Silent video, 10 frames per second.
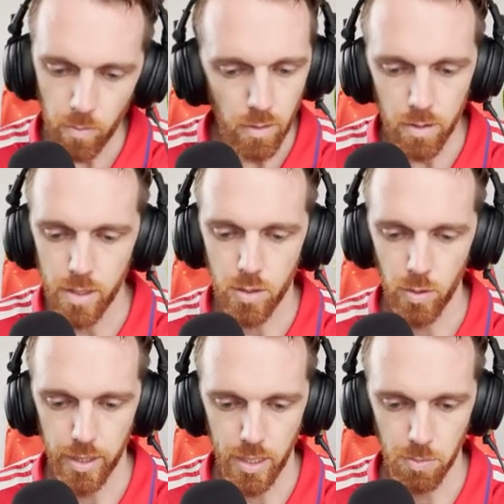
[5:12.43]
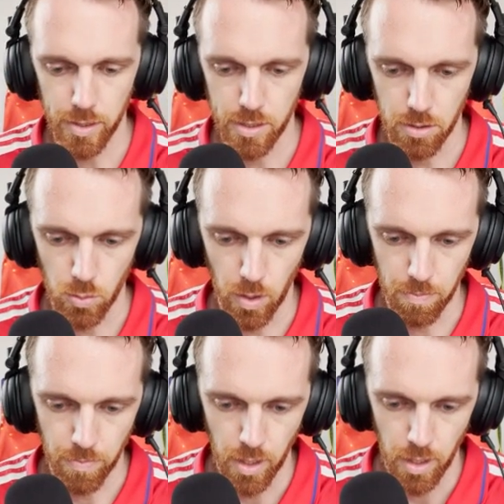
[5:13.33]
That's a really nice place to
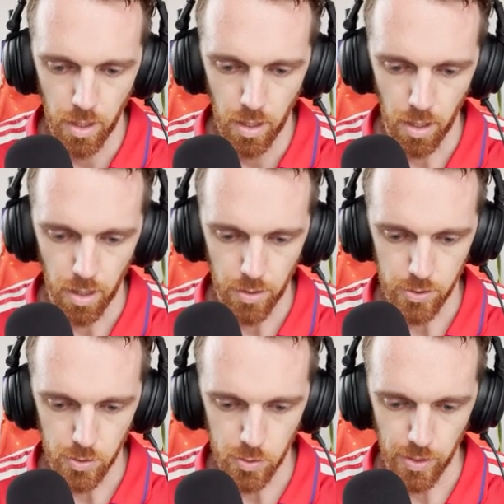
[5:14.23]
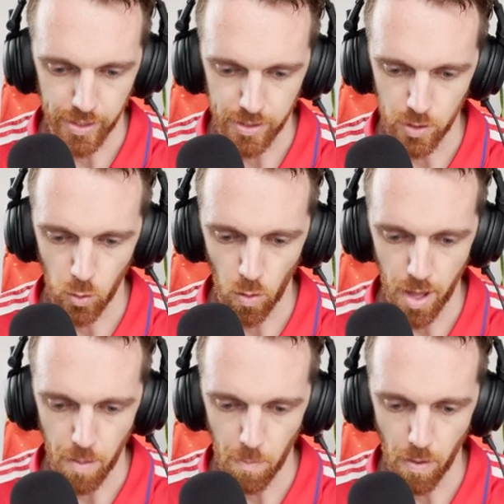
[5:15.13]
swim. There's also like this
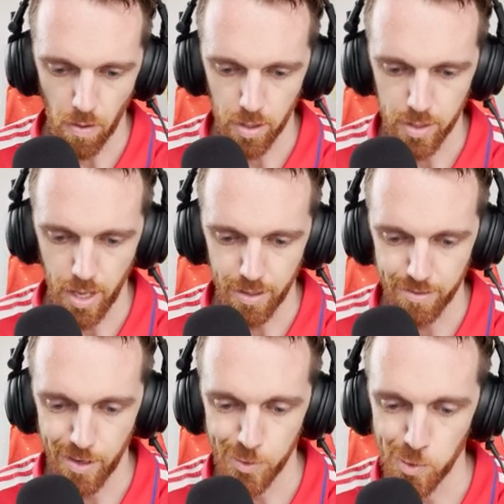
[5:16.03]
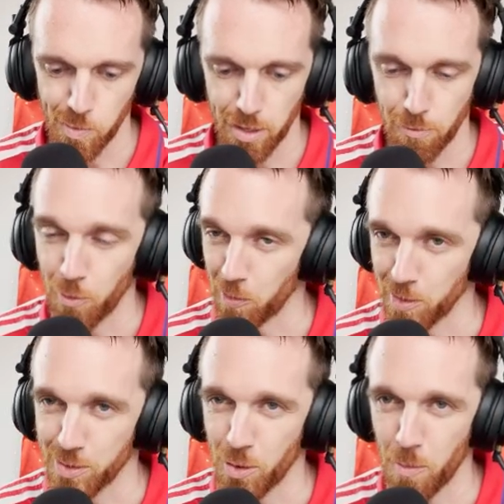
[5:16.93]
quiet pond that not too many
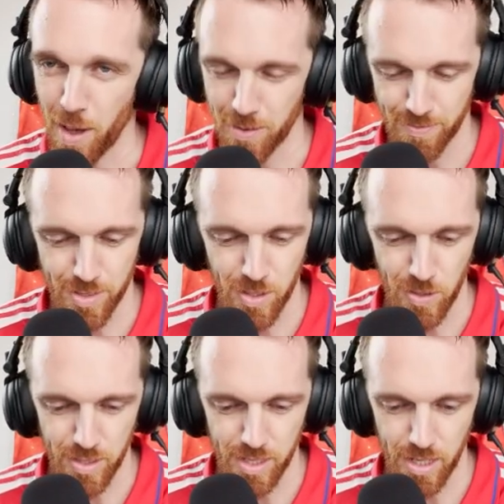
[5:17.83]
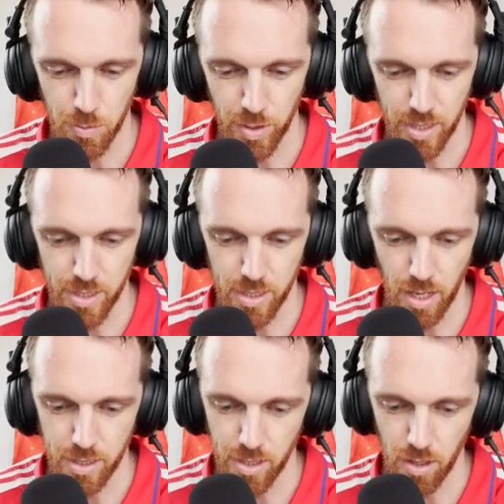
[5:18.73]
foreigners know about. So it's a nice place.
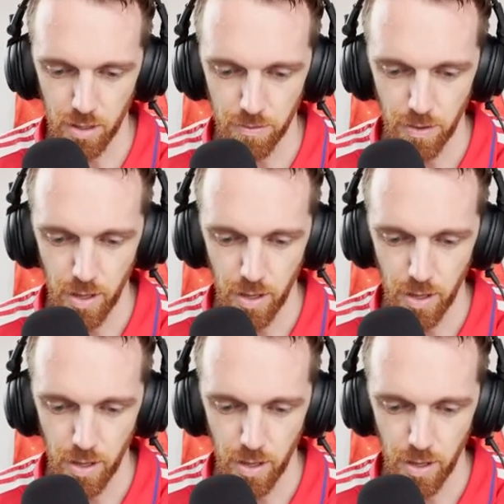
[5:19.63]
I see a lot of